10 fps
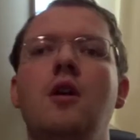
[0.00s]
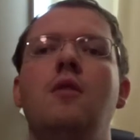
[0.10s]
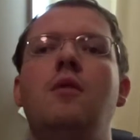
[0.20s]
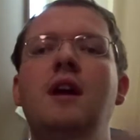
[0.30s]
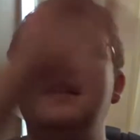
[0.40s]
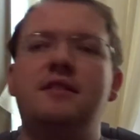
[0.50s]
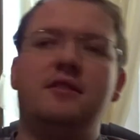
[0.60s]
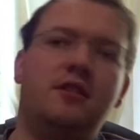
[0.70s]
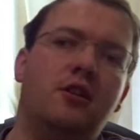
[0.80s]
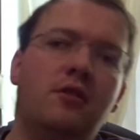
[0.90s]

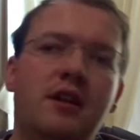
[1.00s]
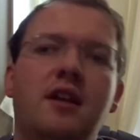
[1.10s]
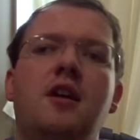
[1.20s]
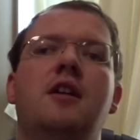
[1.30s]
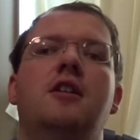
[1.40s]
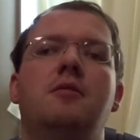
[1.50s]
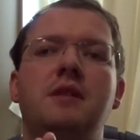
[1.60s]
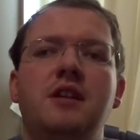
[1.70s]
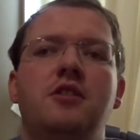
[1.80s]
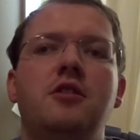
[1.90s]
What's going on, all my
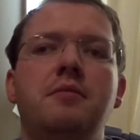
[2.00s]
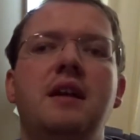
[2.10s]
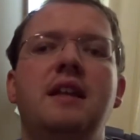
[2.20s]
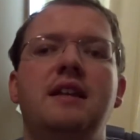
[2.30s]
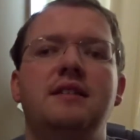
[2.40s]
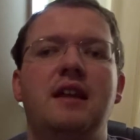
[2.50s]
YouTube buddies?